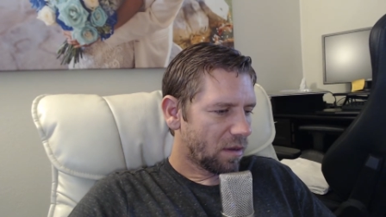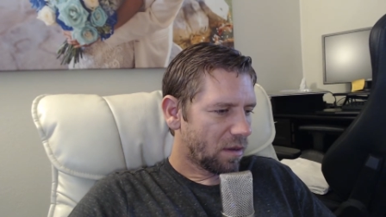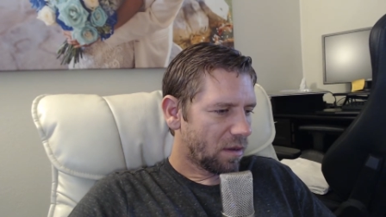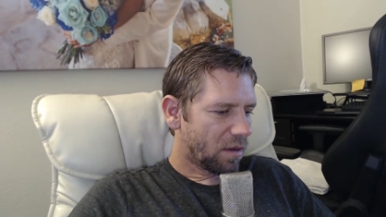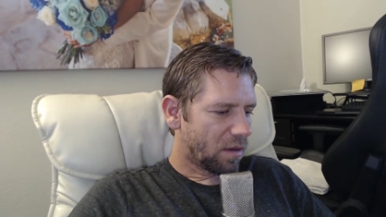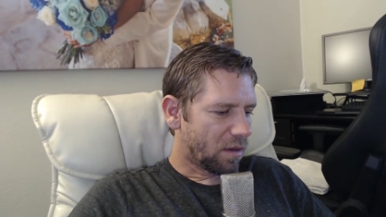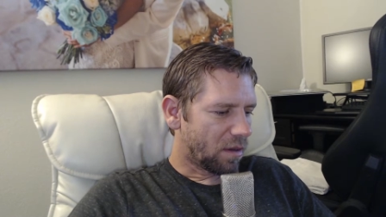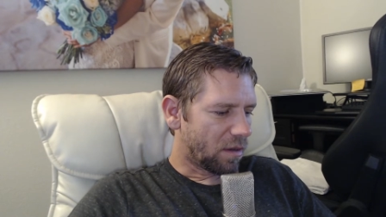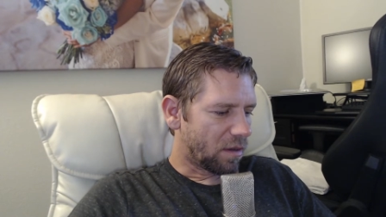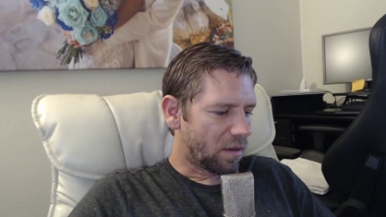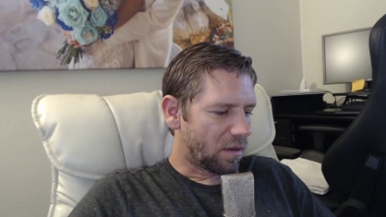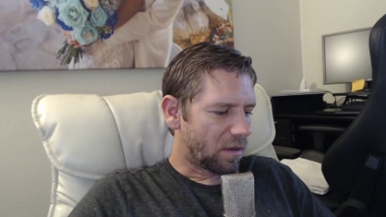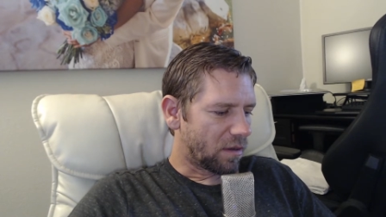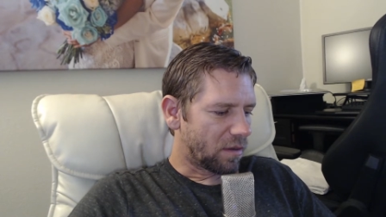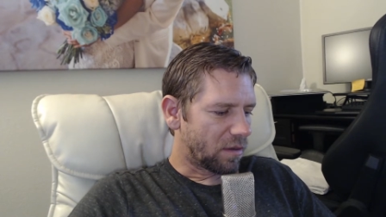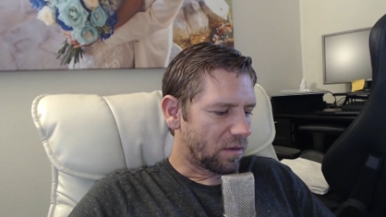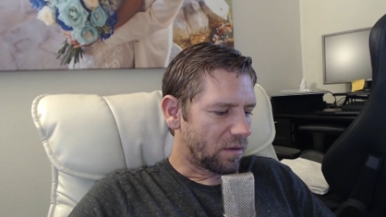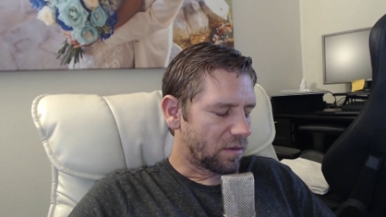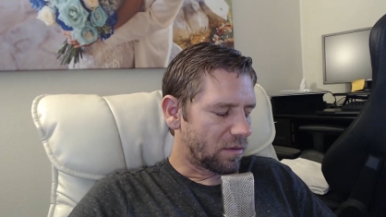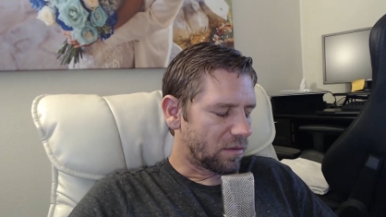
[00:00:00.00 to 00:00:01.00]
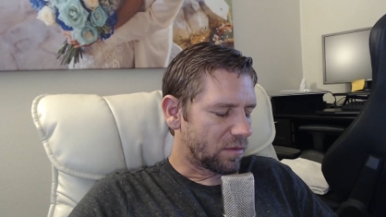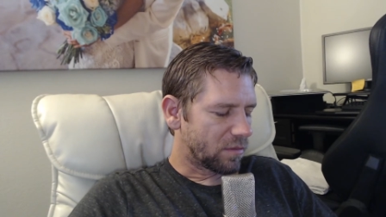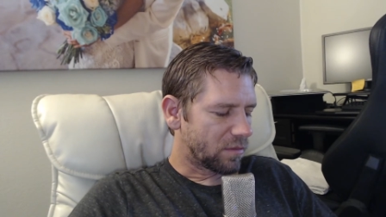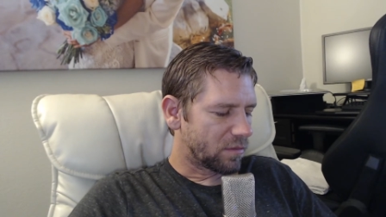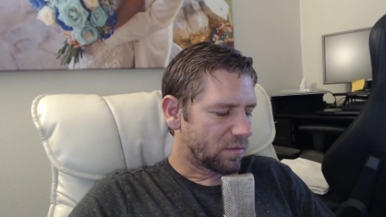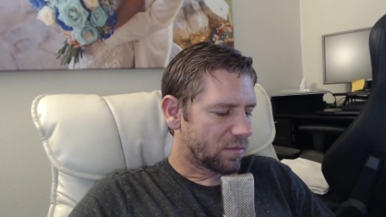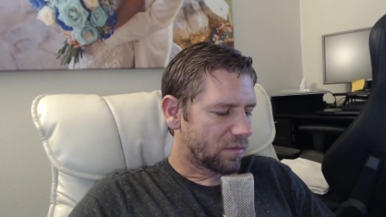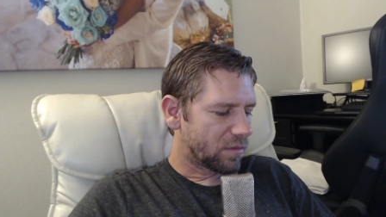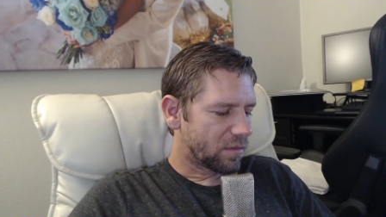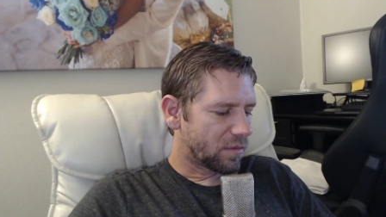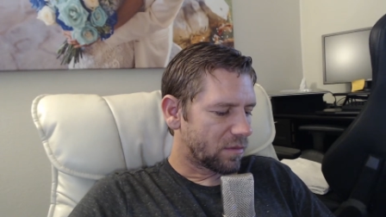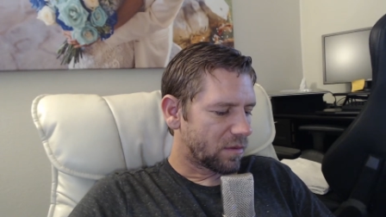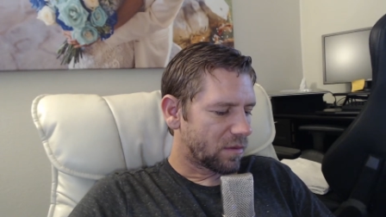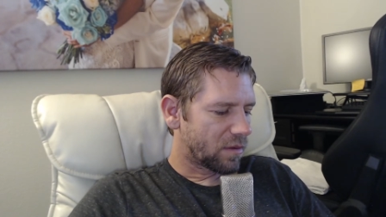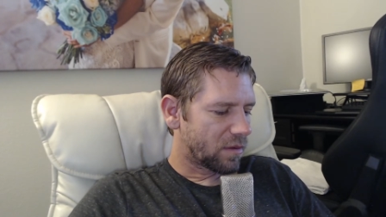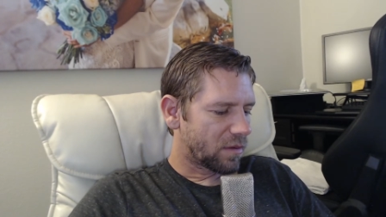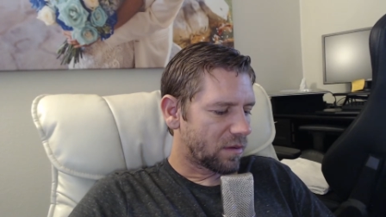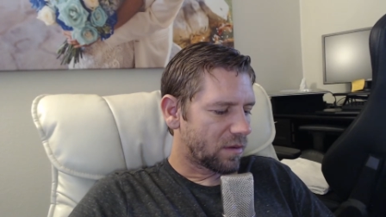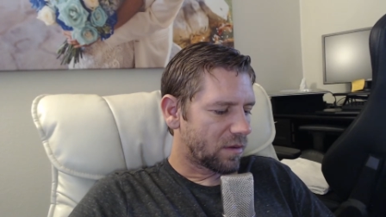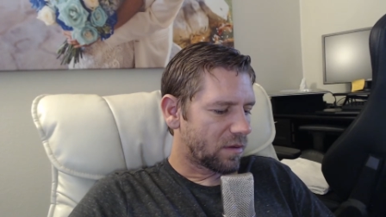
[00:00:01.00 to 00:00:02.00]
uh,
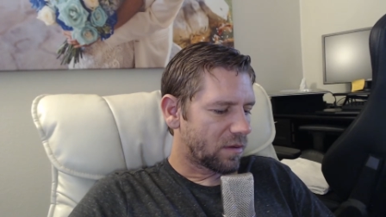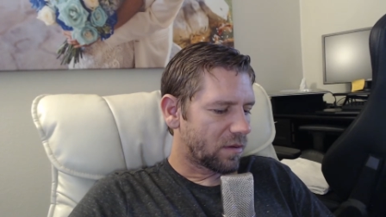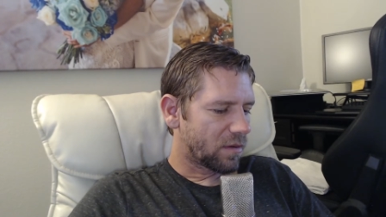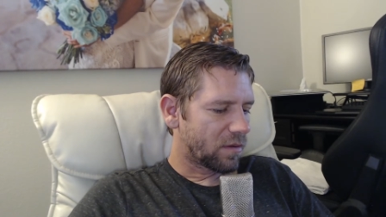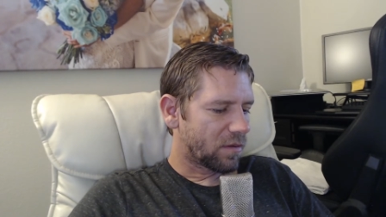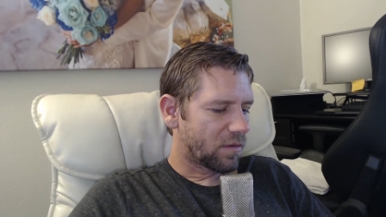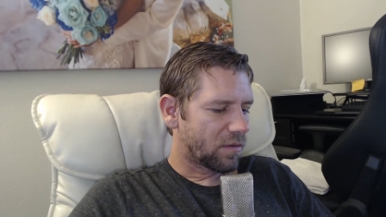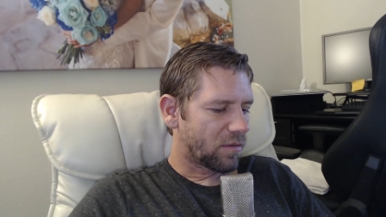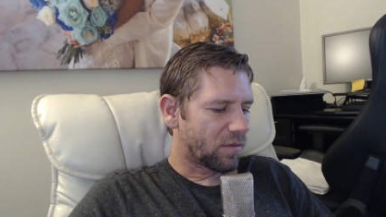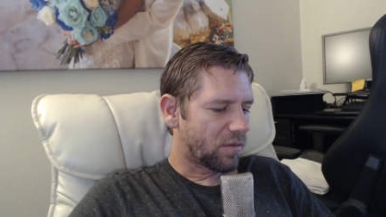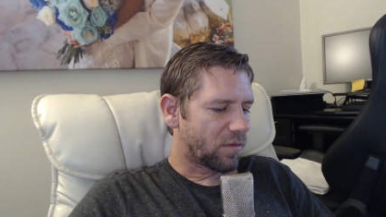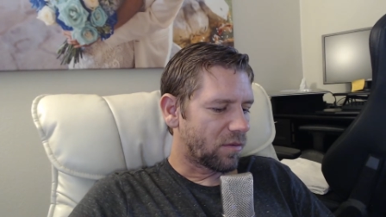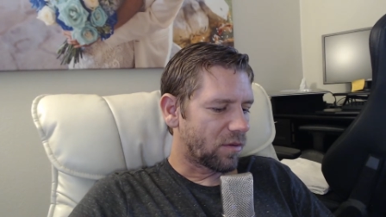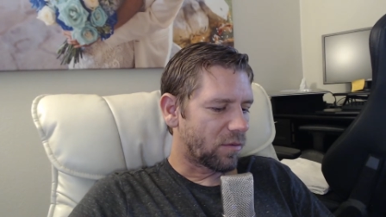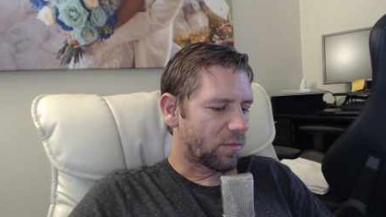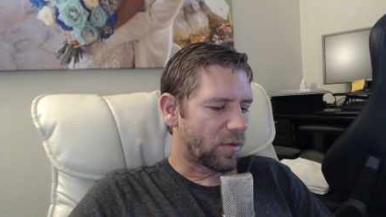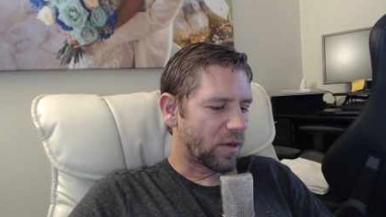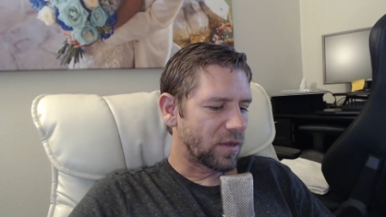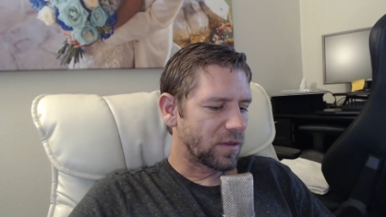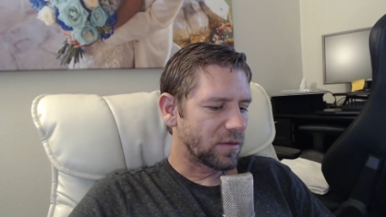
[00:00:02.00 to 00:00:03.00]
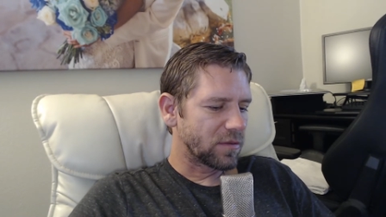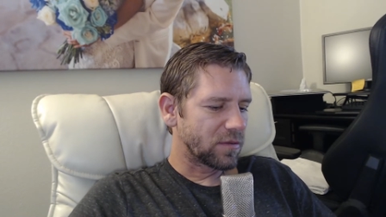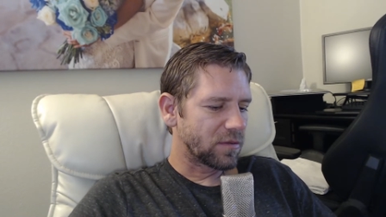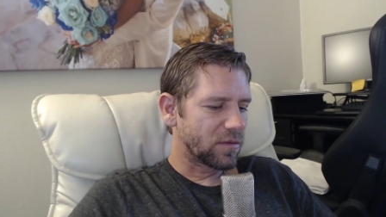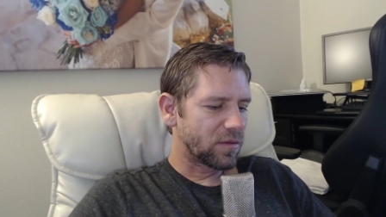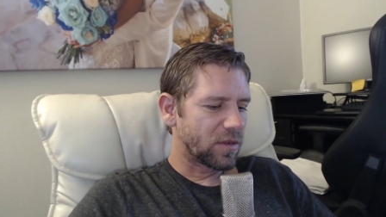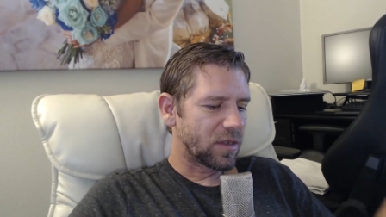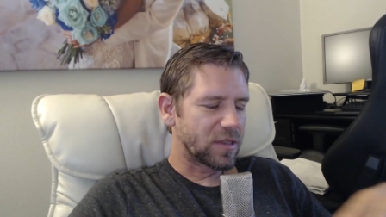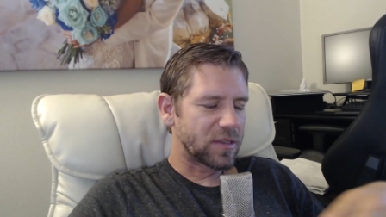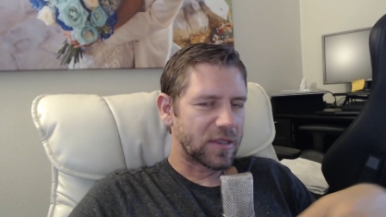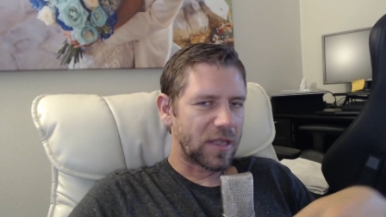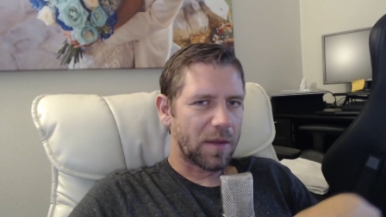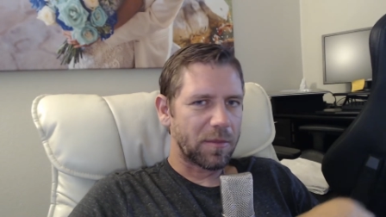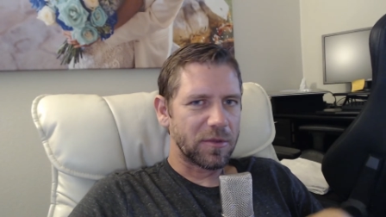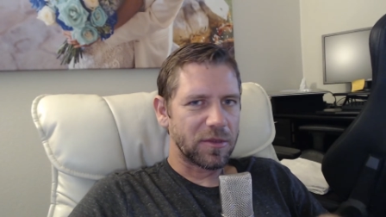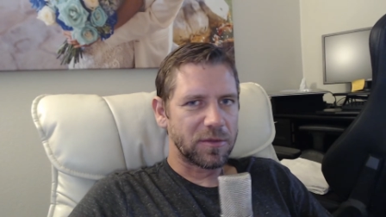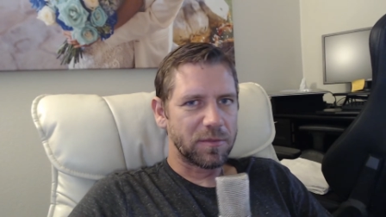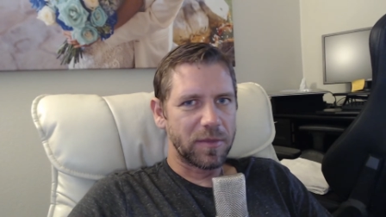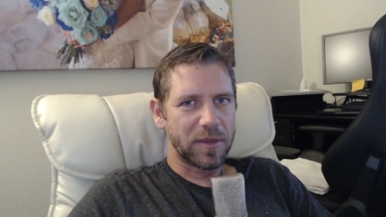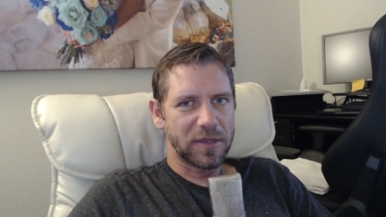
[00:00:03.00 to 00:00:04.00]
or what
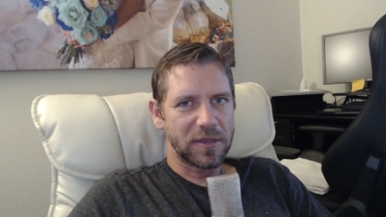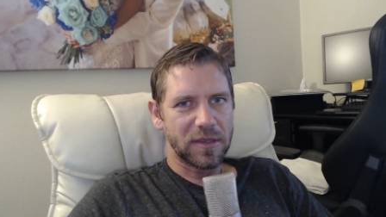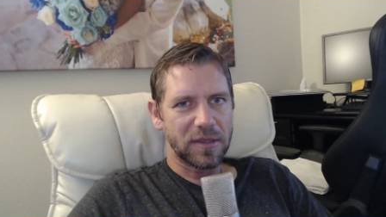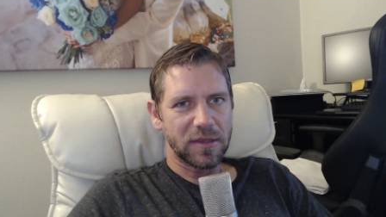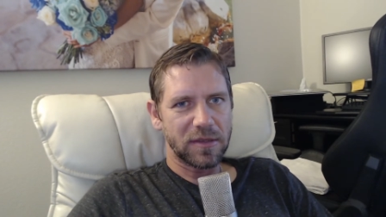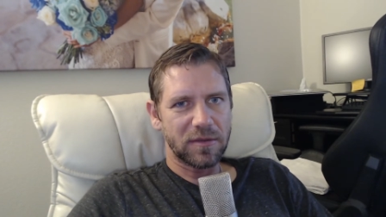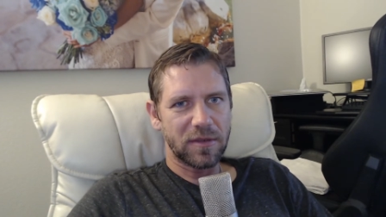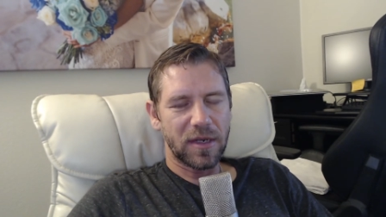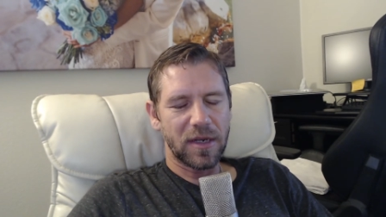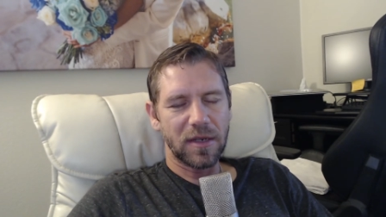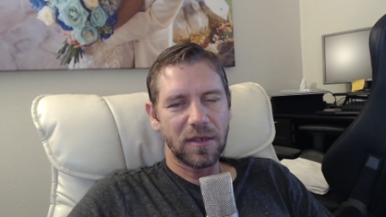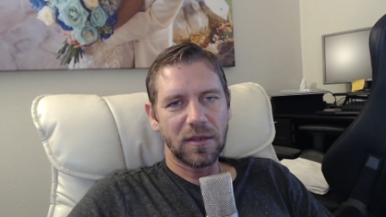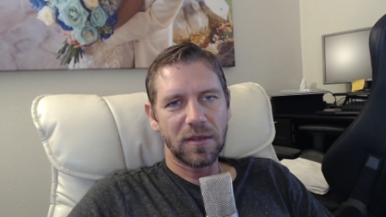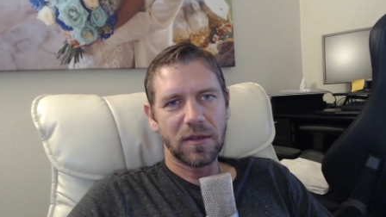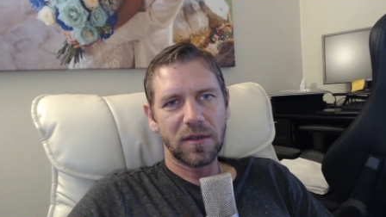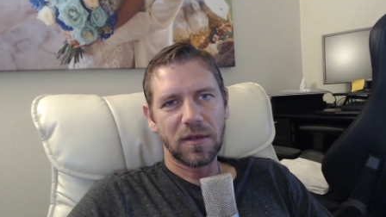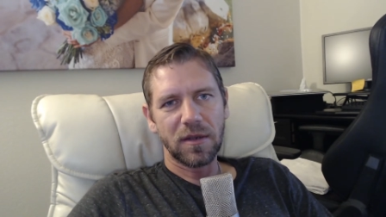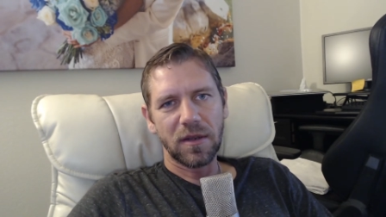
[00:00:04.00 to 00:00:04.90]
established business, right?